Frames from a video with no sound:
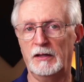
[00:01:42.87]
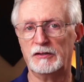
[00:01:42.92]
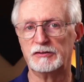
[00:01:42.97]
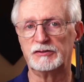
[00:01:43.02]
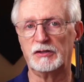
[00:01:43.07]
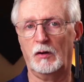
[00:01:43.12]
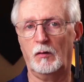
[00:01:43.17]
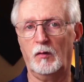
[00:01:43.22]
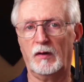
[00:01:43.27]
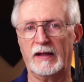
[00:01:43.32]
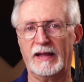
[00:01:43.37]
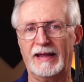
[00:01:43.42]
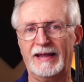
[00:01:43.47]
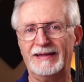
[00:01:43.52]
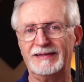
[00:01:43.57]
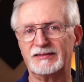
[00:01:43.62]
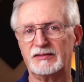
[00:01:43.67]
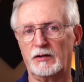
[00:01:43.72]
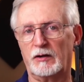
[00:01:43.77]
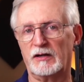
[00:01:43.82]
So
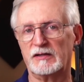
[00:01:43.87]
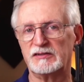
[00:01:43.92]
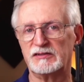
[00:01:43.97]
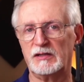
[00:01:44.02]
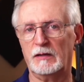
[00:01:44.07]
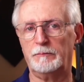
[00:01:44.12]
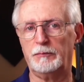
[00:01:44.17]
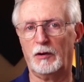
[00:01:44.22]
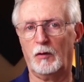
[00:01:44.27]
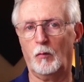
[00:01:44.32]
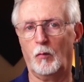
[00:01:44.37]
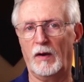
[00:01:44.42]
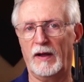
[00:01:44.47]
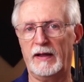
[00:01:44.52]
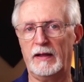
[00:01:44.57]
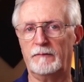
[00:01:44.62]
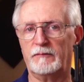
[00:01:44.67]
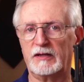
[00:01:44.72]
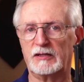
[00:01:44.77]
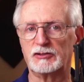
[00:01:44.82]
is there a simpler
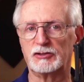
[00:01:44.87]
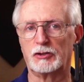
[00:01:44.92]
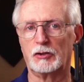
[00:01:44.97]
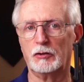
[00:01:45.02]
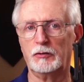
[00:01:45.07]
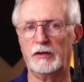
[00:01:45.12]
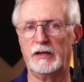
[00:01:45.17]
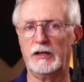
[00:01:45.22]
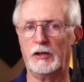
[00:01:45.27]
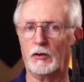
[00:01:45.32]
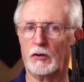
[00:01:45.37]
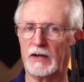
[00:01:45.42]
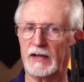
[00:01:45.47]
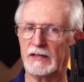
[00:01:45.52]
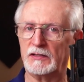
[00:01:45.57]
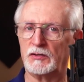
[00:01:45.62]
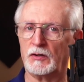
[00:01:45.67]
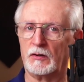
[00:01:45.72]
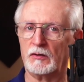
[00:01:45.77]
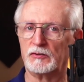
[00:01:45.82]
way of excluding your
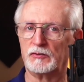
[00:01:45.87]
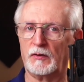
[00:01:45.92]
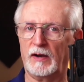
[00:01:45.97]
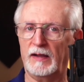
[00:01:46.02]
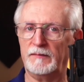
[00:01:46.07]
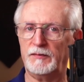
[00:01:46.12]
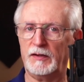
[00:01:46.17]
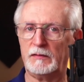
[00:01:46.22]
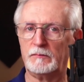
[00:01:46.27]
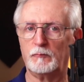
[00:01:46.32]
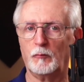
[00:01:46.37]
internal traffic?